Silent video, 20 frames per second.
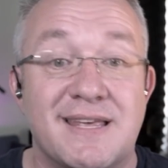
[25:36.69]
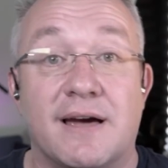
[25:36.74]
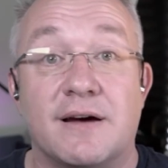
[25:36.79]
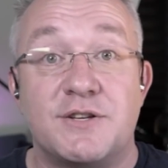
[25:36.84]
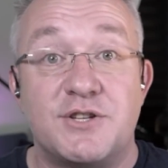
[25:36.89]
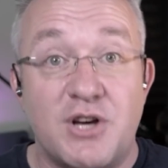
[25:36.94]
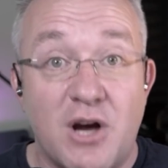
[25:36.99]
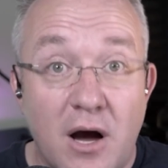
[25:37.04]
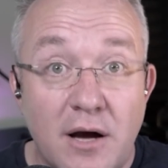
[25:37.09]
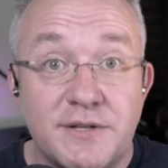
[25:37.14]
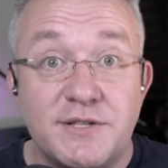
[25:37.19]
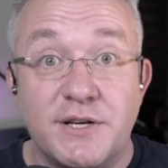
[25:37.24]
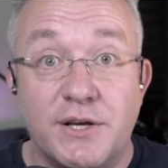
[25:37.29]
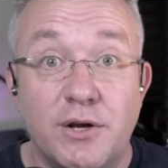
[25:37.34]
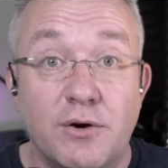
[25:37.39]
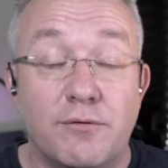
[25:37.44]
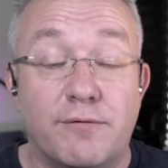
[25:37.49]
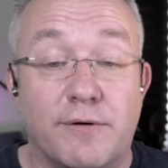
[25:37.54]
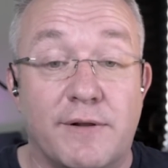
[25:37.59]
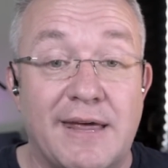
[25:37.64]
They are
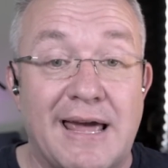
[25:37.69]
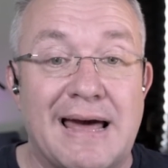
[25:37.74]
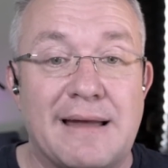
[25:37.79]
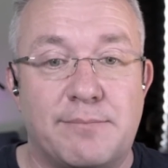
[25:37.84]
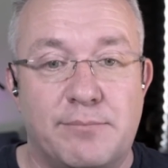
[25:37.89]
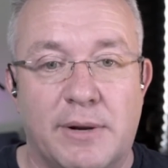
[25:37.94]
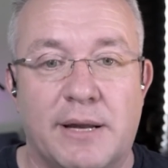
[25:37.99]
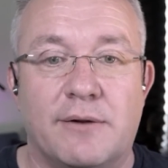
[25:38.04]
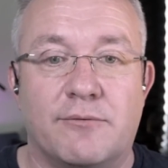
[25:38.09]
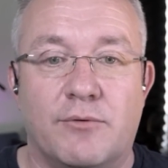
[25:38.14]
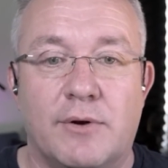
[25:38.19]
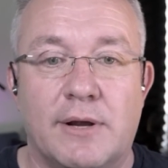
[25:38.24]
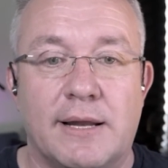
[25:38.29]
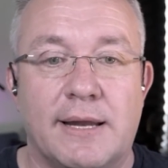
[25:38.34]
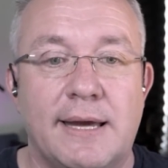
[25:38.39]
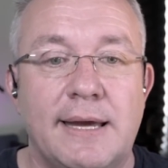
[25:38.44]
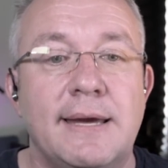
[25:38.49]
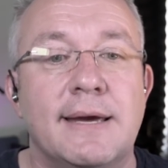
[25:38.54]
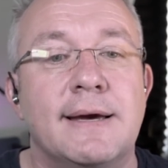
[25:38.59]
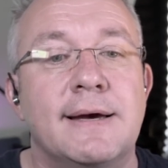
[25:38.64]
charging you for the admin,
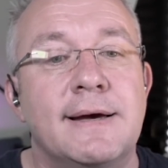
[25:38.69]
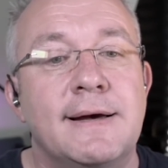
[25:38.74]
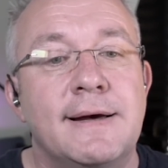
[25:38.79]
really.